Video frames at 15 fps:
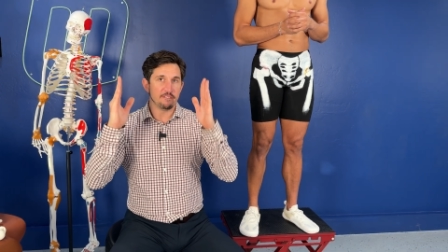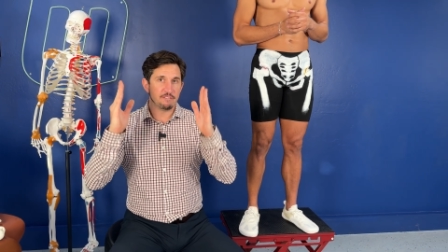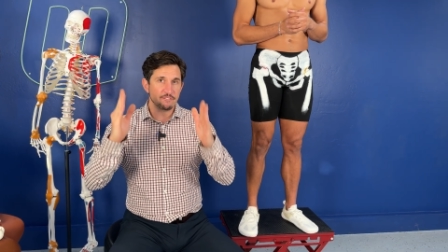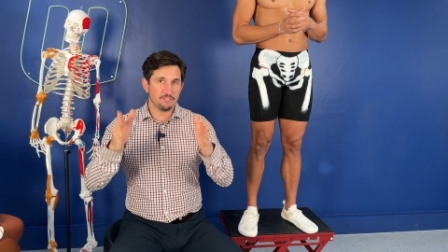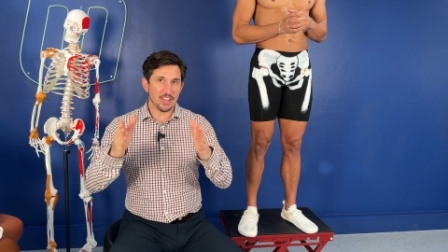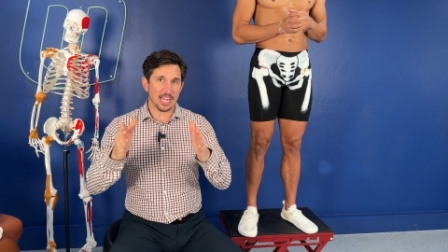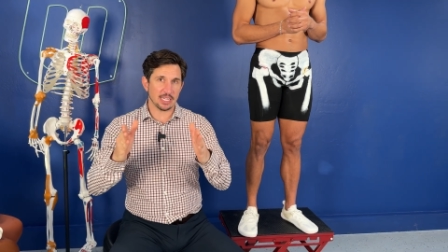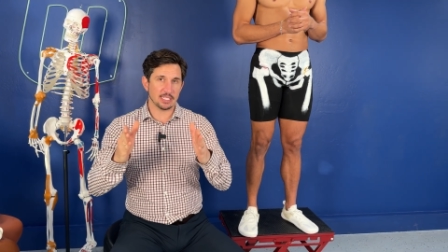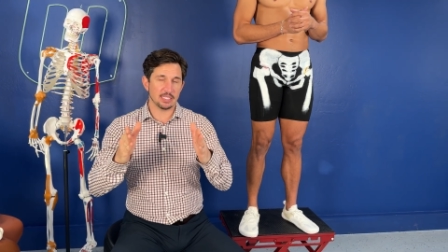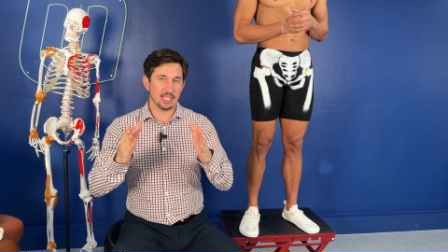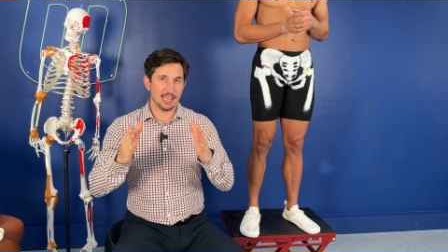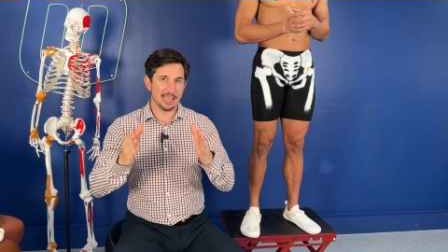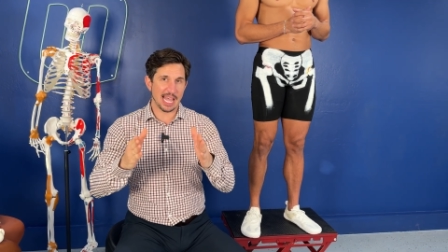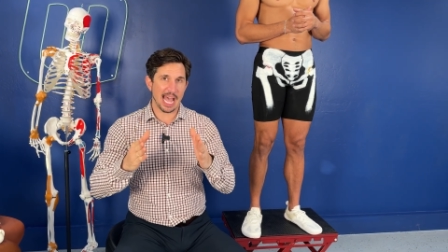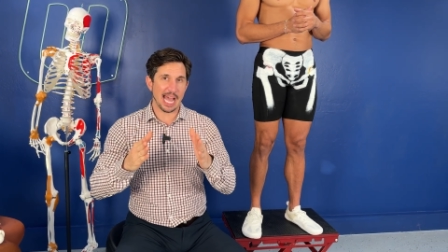fix
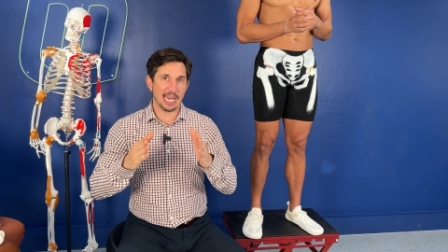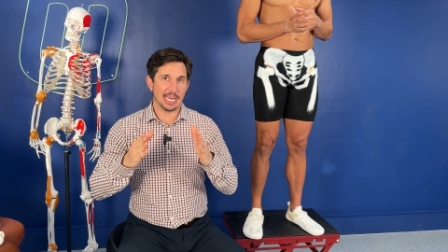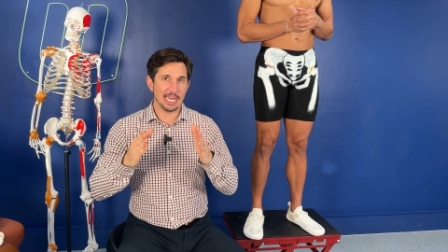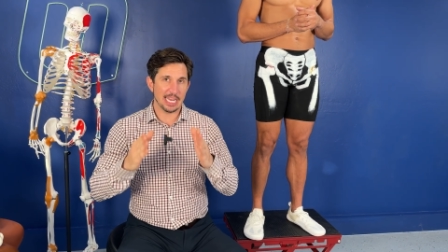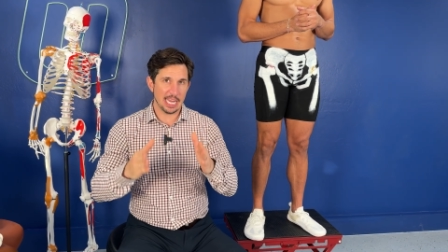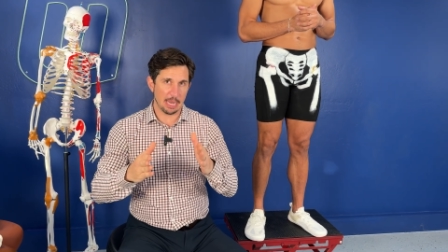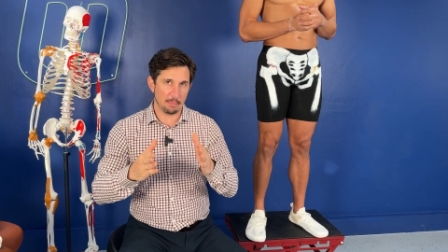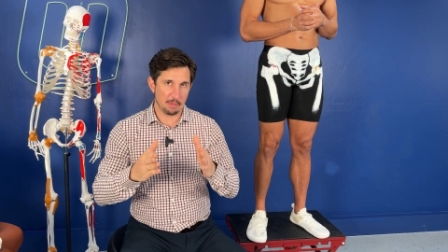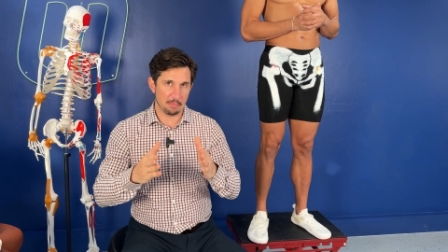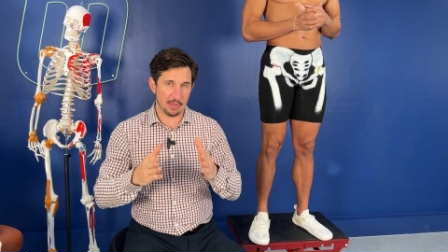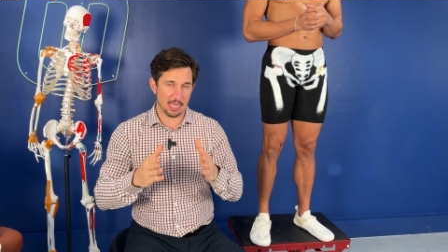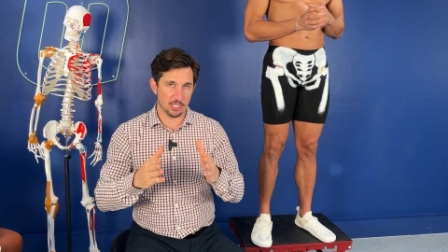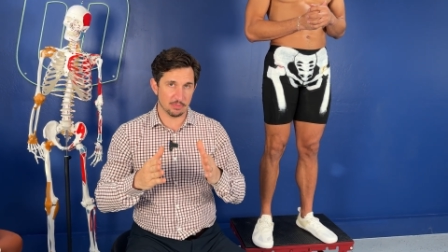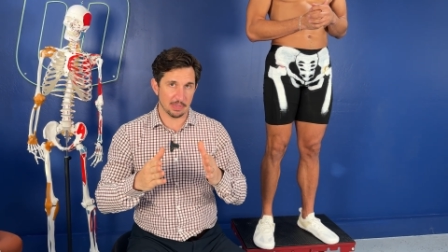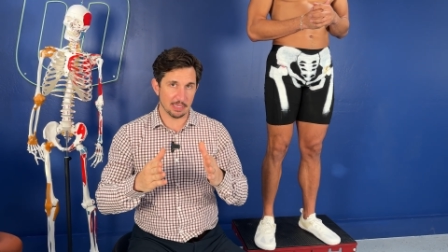that hip
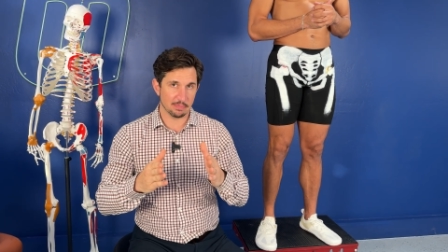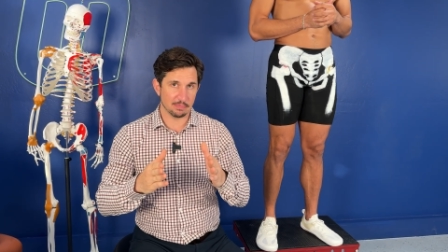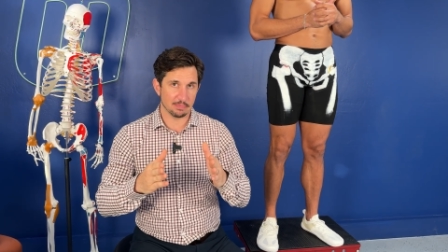impingement.